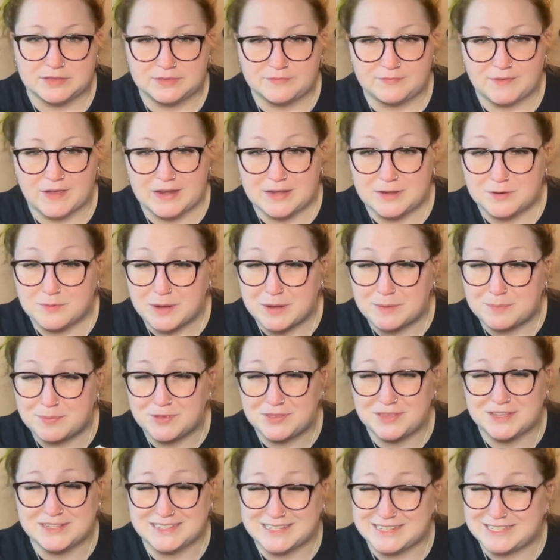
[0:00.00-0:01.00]
find a way to put
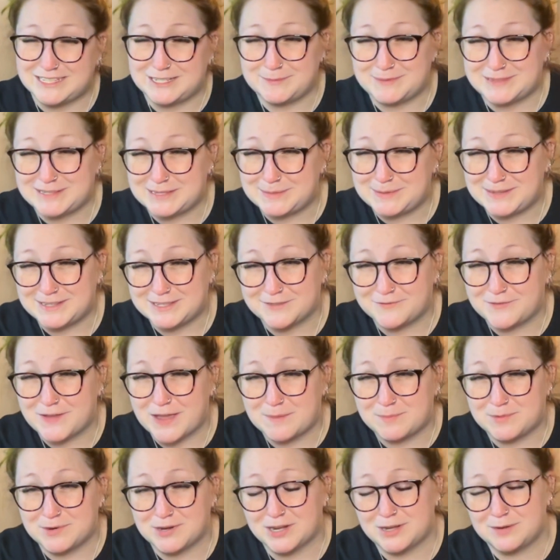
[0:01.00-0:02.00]
this itsy bitsy piece of
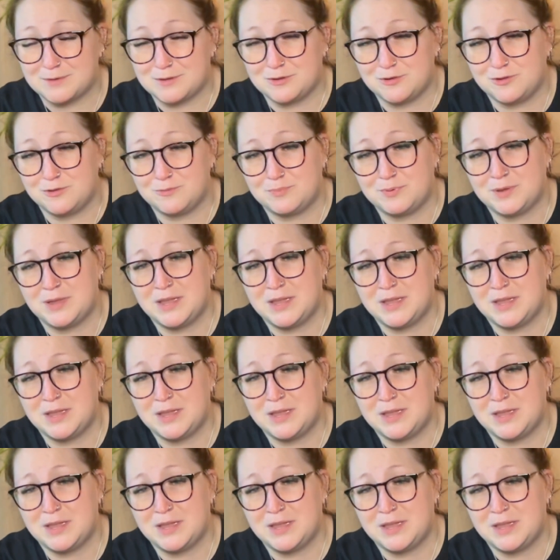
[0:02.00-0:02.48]
fabric in a hoop,